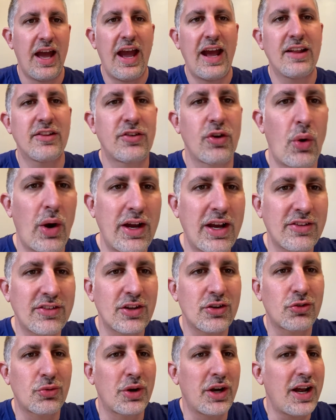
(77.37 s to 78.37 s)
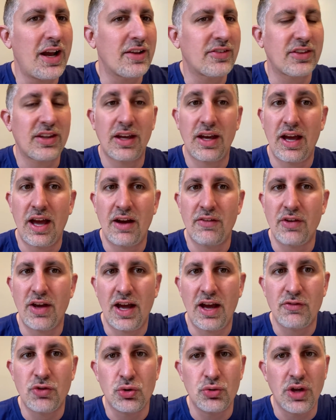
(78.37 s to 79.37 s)
And so I guess I just want to ask,
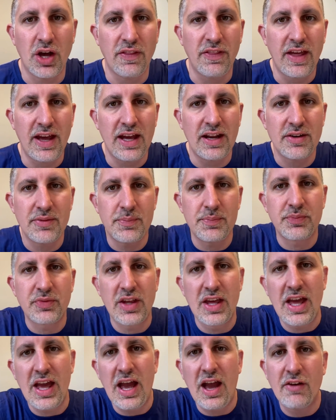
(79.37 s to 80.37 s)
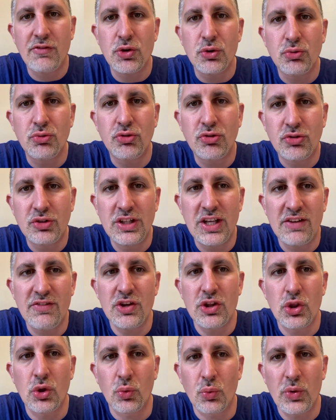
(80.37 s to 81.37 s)
have you done that? Have you
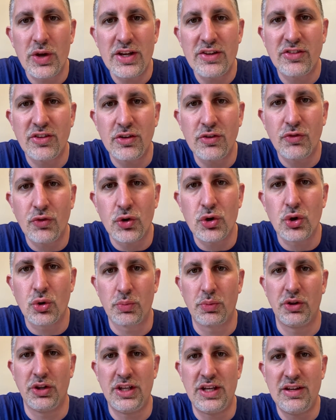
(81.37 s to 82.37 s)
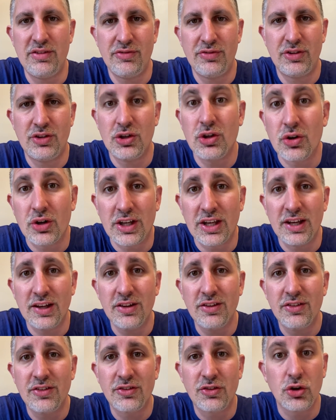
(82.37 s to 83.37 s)
given the reason for your belief to your
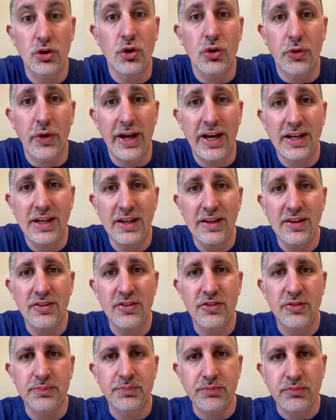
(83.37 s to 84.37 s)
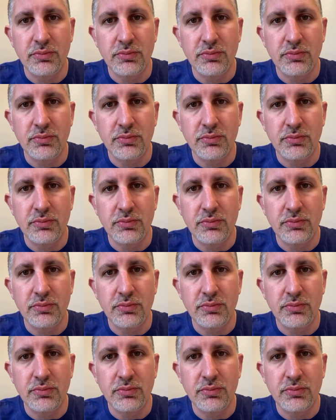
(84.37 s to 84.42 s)
kids, to your grandkids?